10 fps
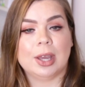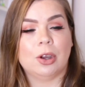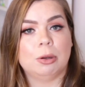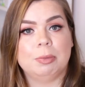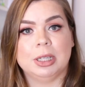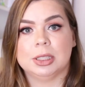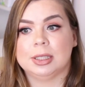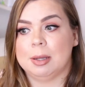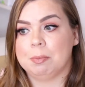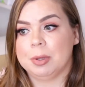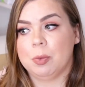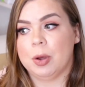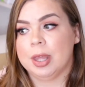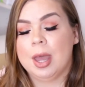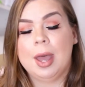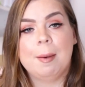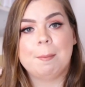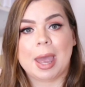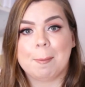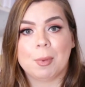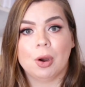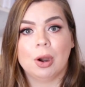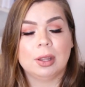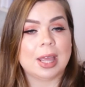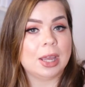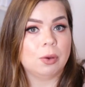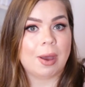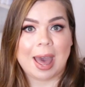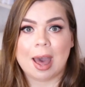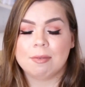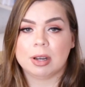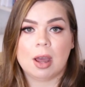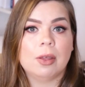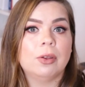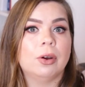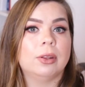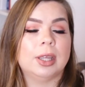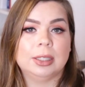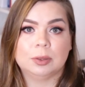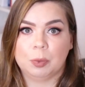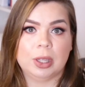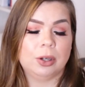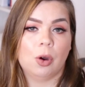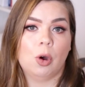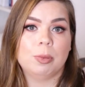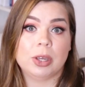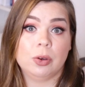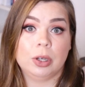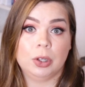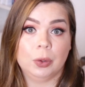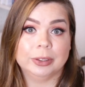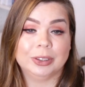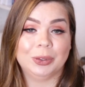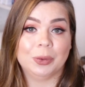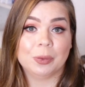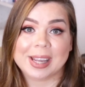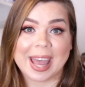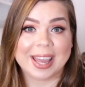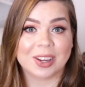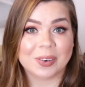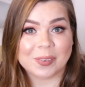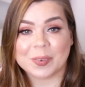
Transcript: It could be just simply with paper that you have and other things within your home that you can use to create your own